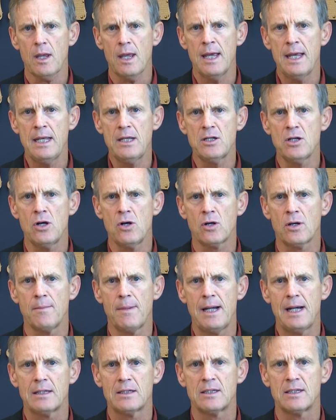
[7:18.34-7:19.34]
and talk
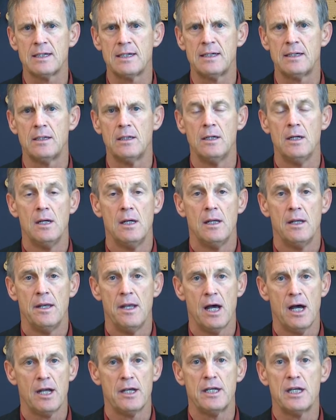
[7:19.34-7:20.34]
about
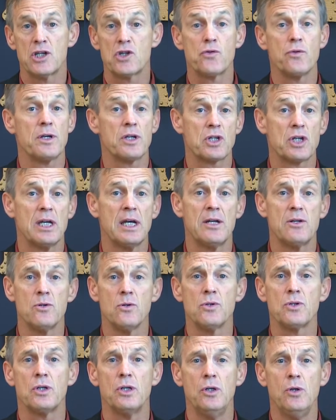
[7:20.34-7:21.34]
non-district
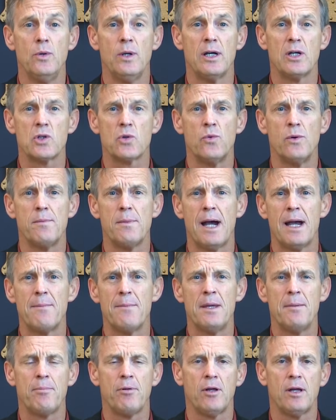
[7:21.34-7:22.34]
schedules and who else we might
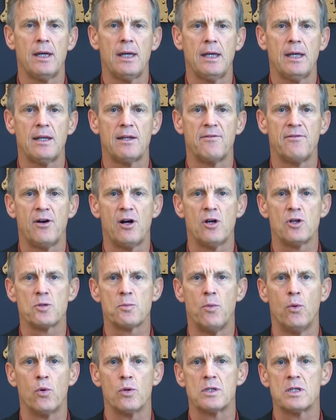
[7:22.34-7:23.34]
be playing in the fall
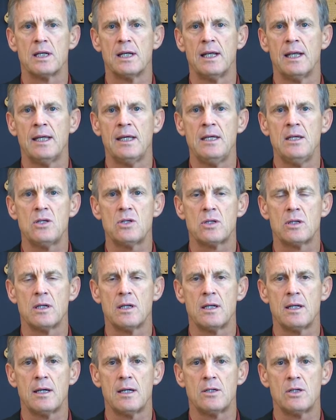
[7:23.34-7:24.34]
sports at least,
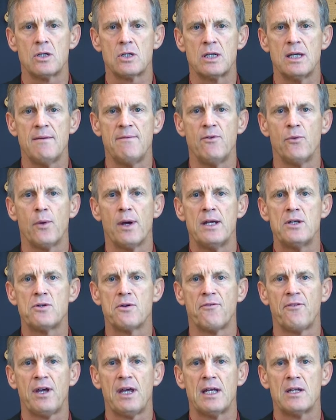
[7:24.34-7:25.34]
and just give the
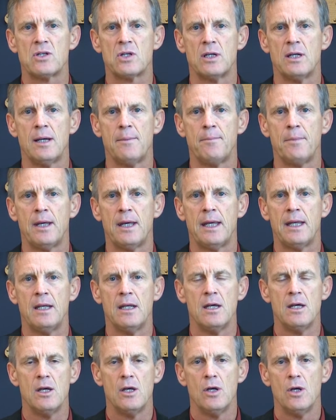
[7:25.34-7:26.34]
Ranger fans an update.
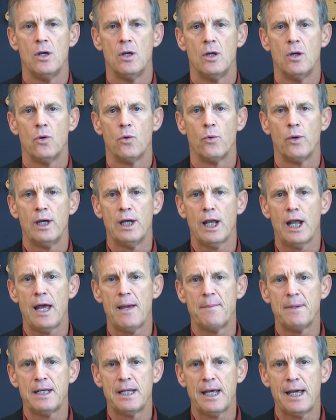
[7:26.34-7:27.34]

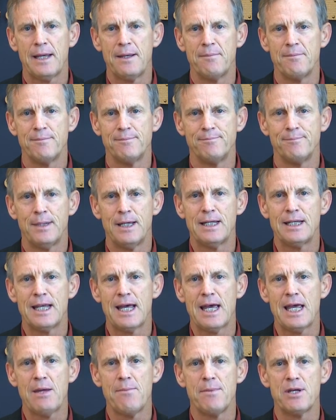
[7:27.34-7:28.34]
Realignment day, big
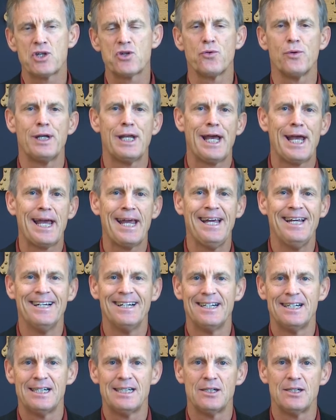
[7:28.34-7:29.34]
day, mystery day,
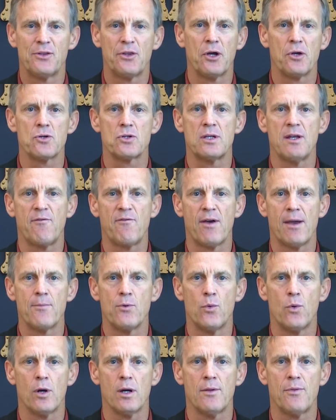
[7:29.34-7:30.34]
Thursday,
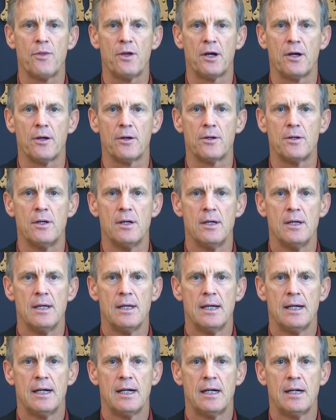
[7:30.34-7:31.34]
February 3rd.
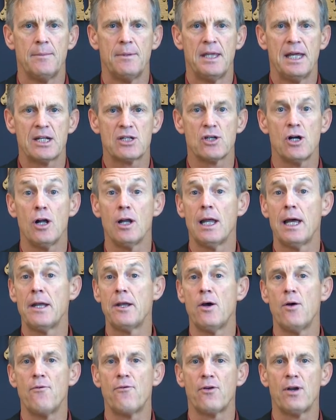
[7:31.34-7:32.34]
But that's all I
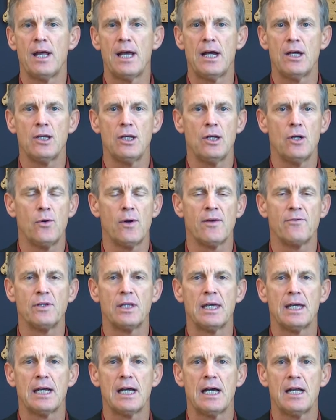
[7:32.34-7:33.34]
know for now. You know
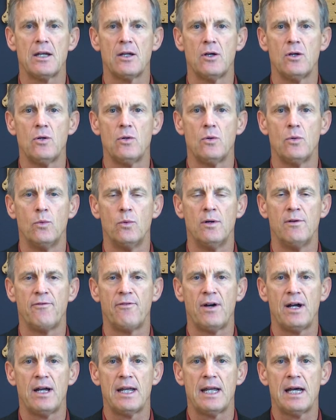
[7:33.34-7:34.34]
everything I know. We'll
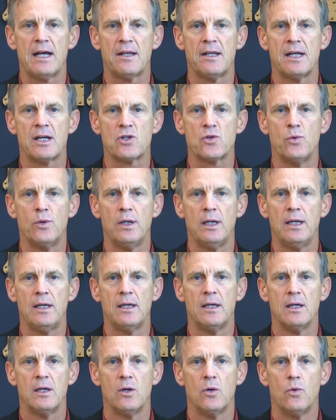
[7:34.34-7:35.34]
find out next
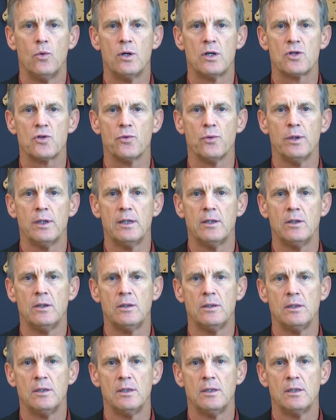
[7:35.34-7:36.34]
week what's real.
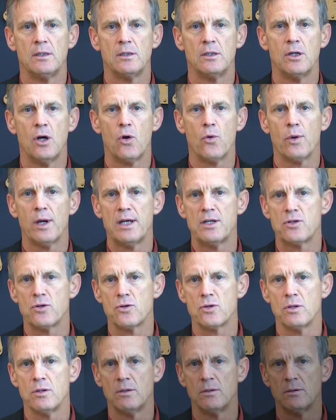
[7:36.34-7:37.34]
Go Rangers.